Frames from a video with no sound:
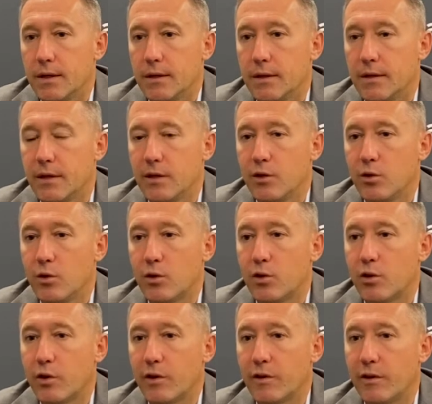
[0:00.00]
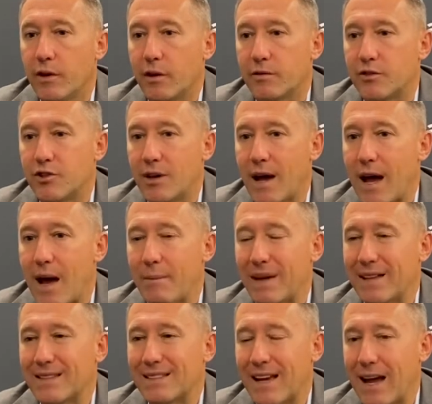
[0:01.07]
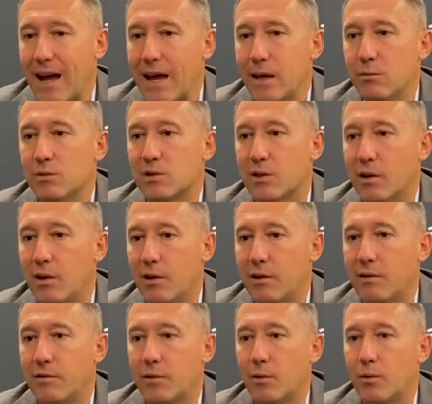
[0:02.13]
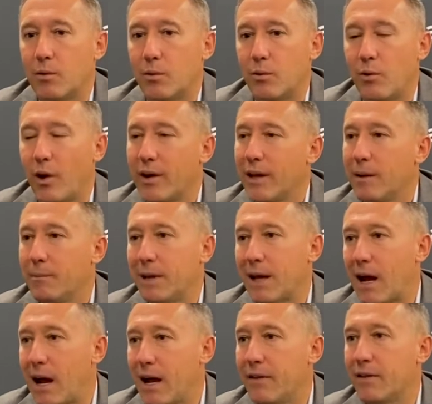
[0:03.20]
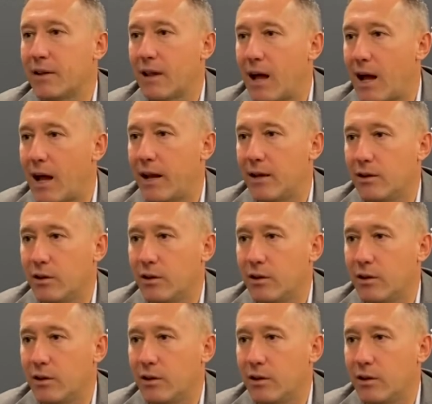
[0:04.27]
didn't do a good enough job at times of running behind the line.